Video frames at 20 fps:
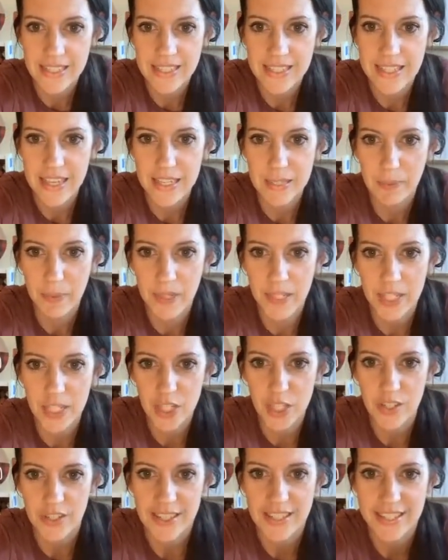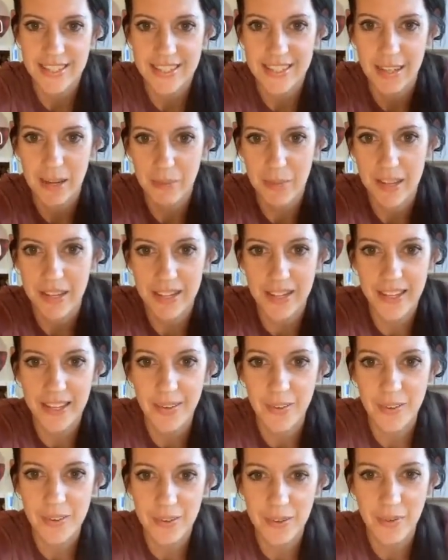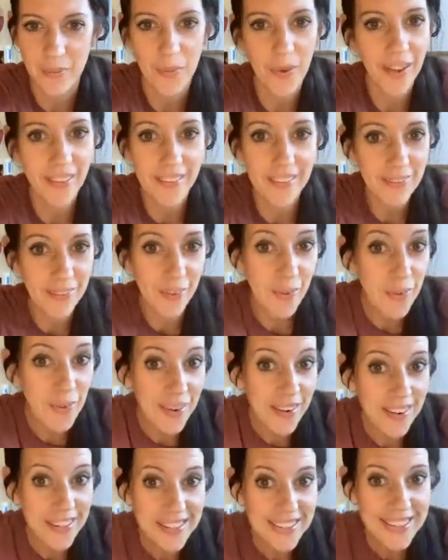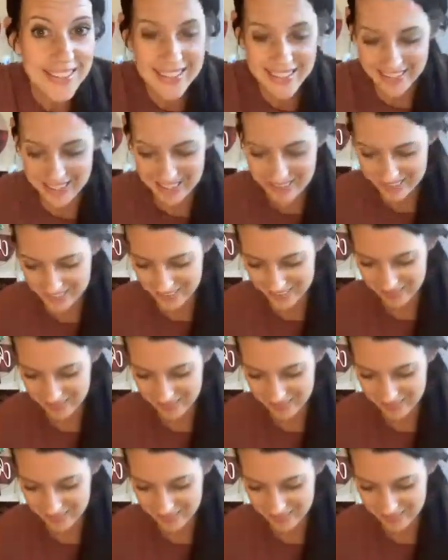Lisa says, pretty sure this is going to be cute. Well, of course.